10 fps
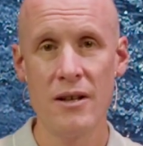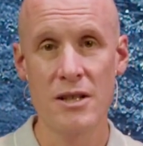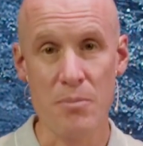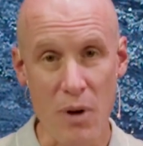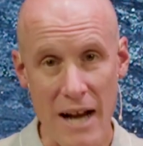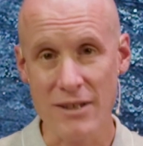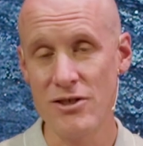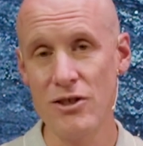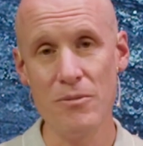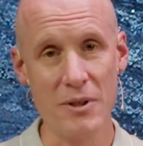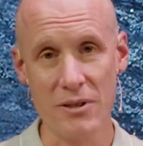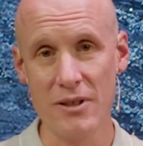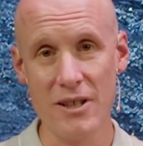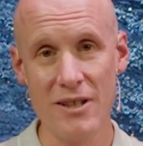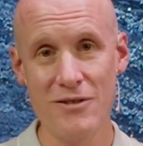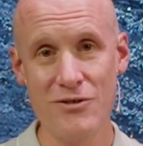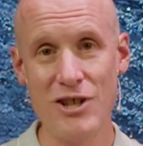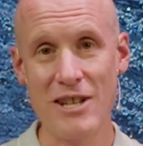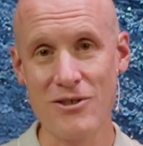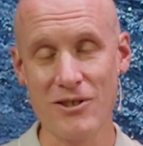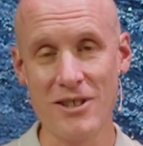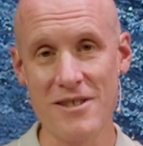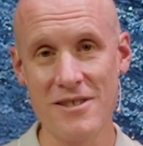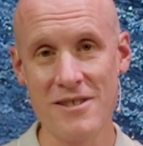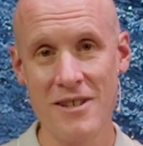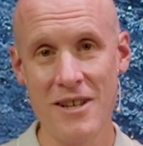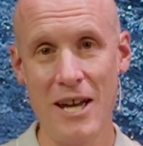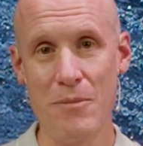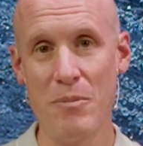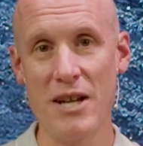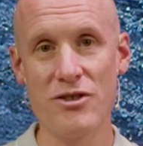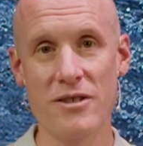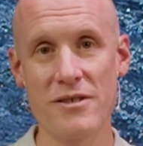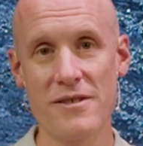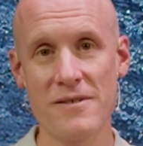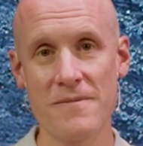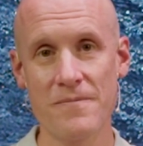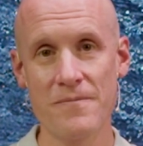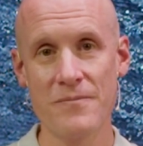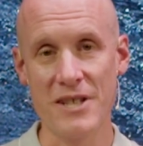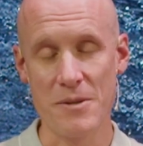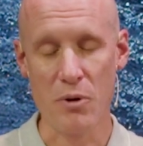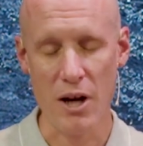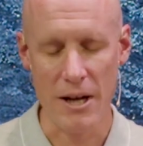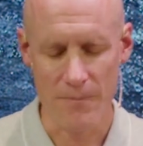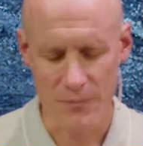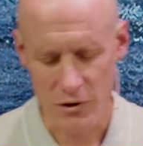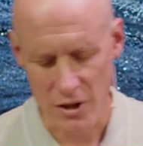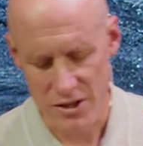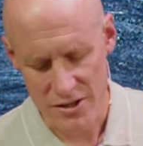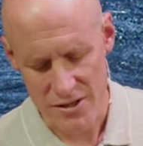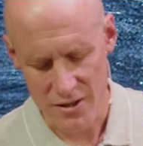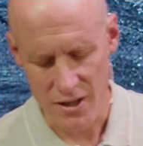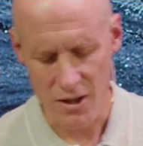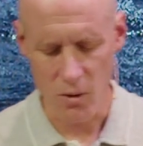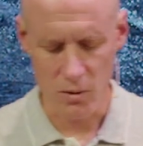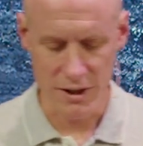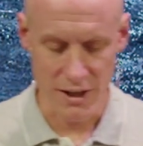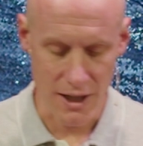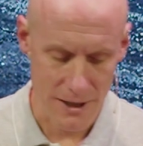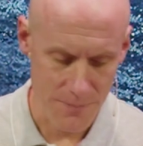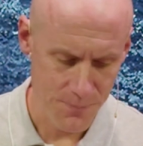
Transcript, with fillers: to practice humility, gentleness, and patience. Let's pray. Gracious and, and holy God,